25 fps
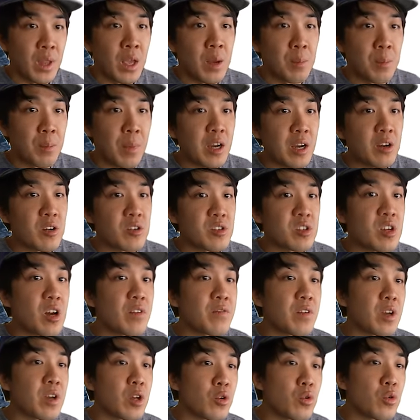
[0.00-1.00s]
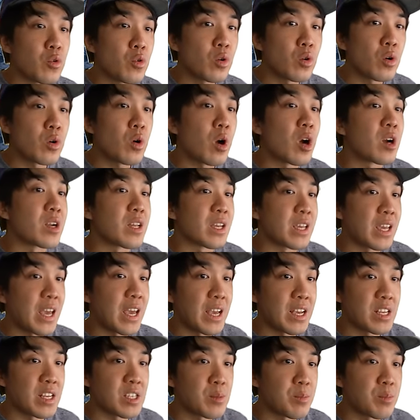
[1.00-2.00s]
Microsoft and Google are the
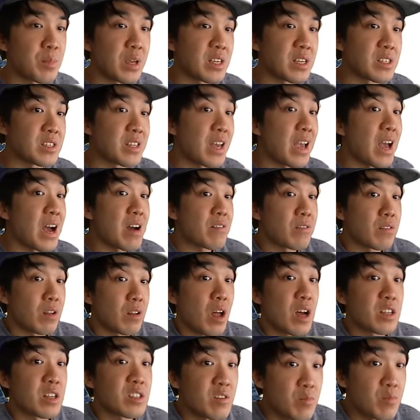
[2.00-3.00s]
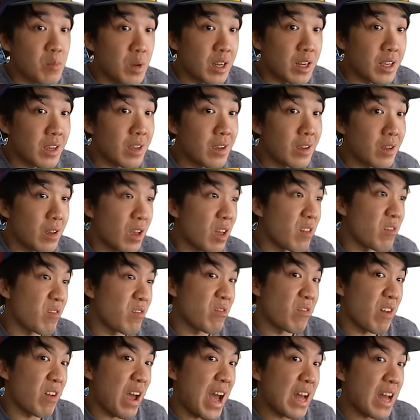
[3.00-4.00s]
kings because they have lots of money and
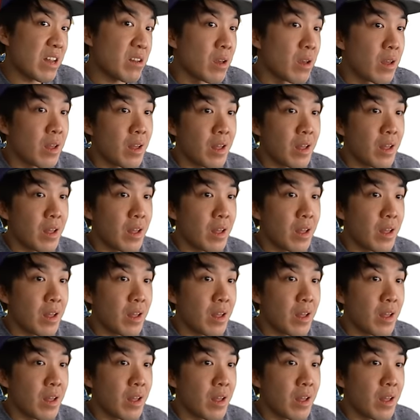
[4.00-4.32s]
fat,